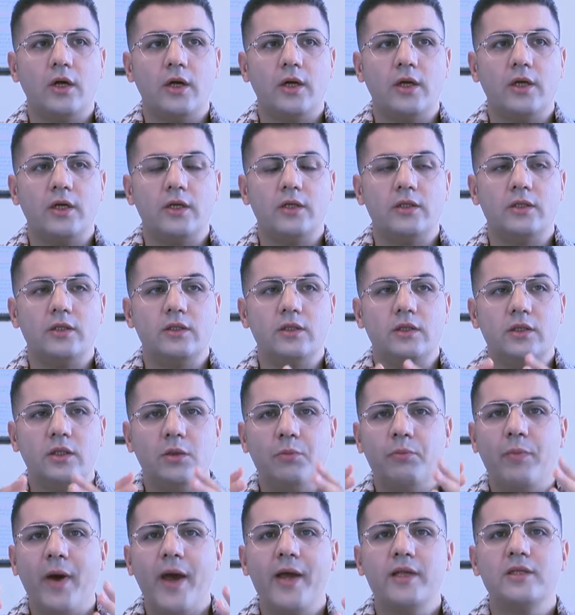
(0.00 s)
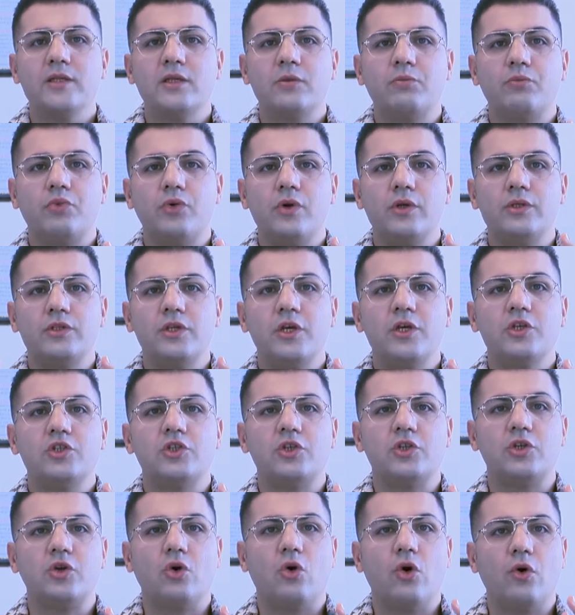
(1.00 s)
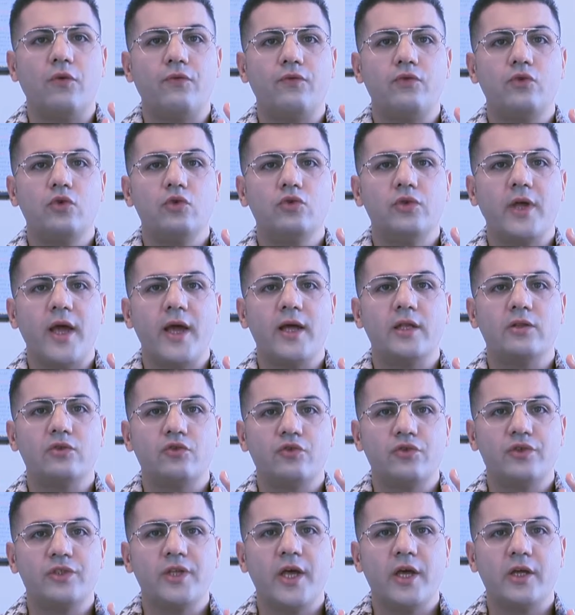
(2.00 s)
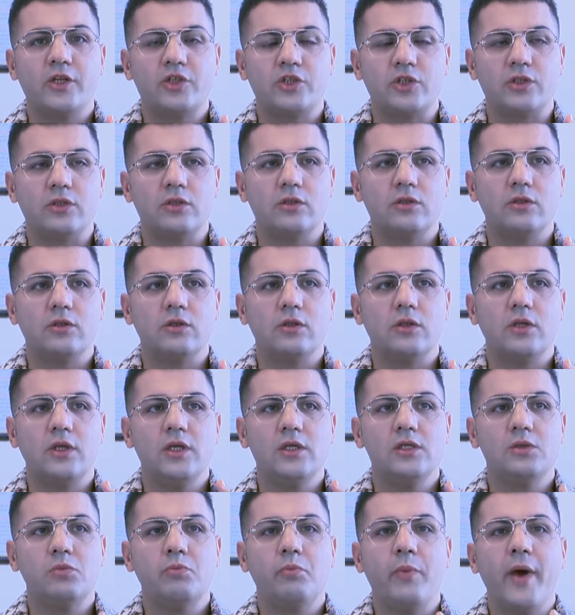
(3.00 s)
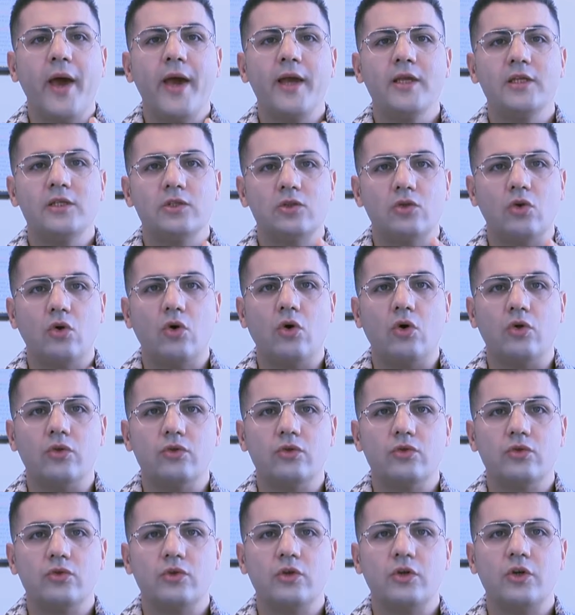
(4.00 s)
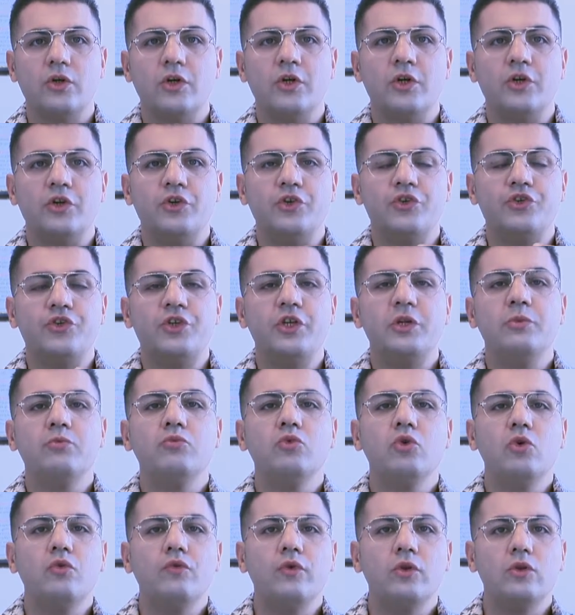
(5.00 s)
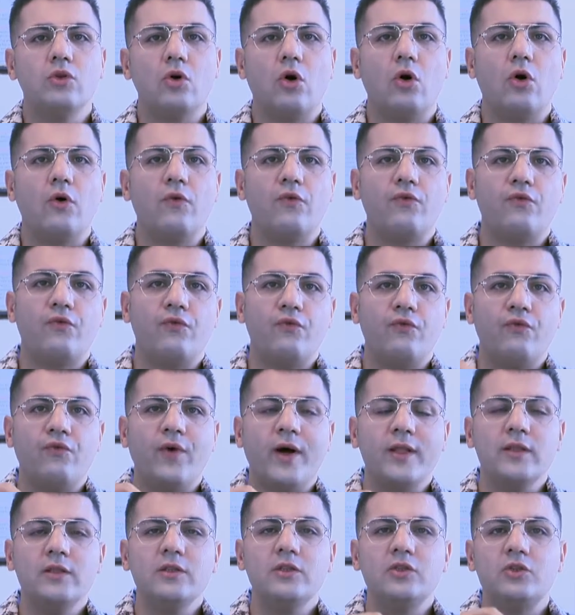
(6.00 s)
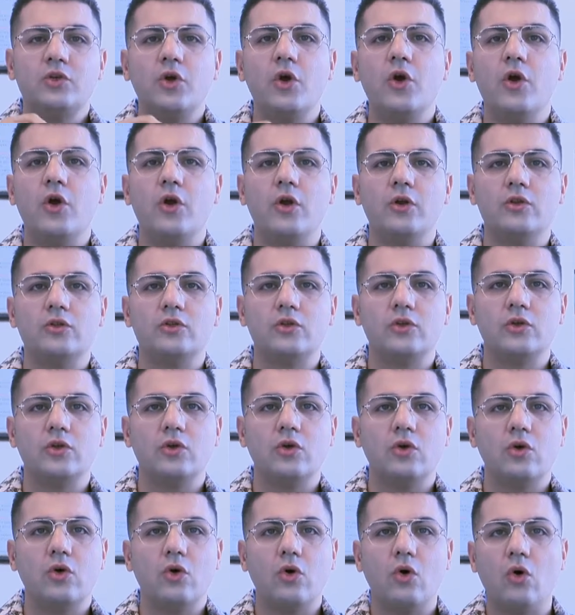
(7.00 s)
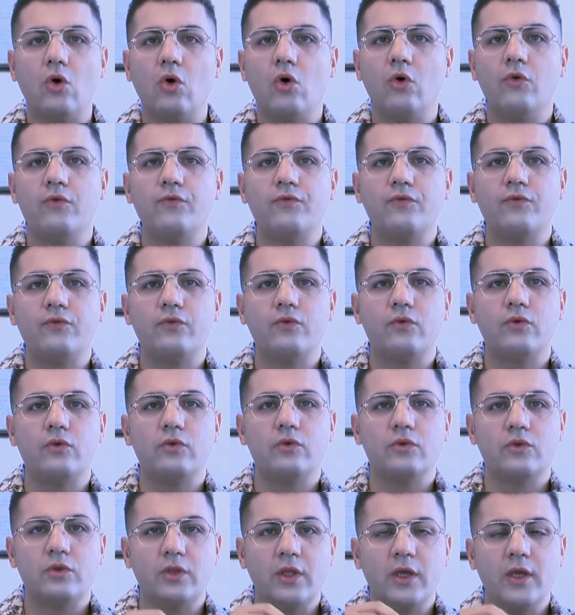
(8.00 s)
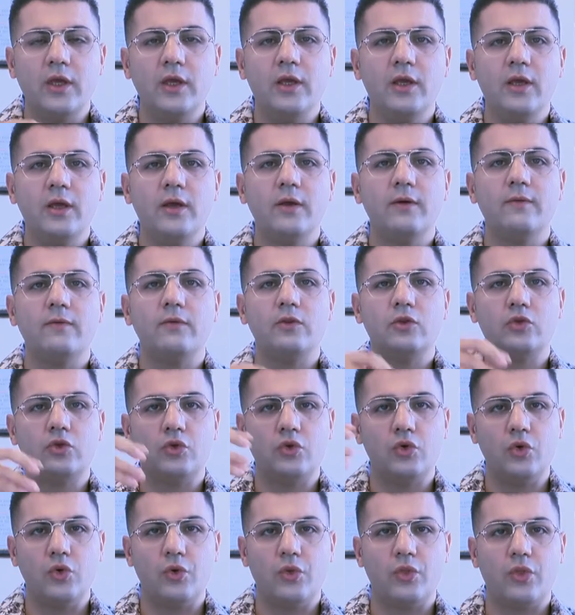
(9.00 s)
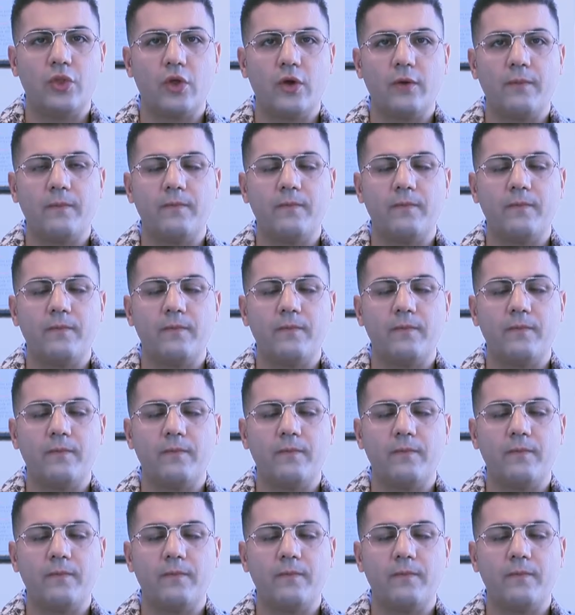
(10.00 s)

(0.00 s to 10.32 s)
The basic procedure of root end resection is based on removal of 1/3 of the tooth.